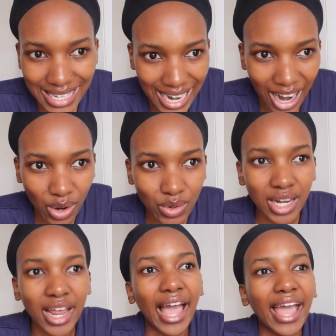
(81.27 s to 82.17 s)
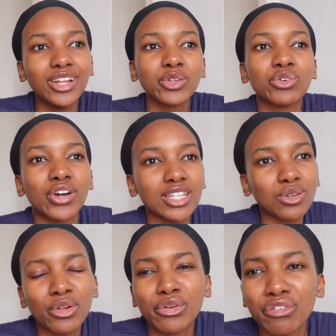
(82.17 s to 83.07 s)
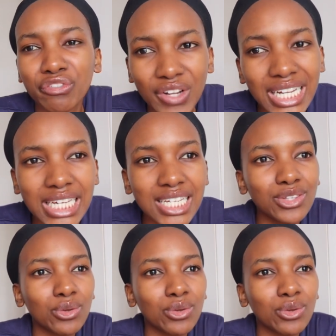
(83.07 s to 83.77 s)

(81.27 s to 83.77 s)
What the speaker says: down and you write all your feelings,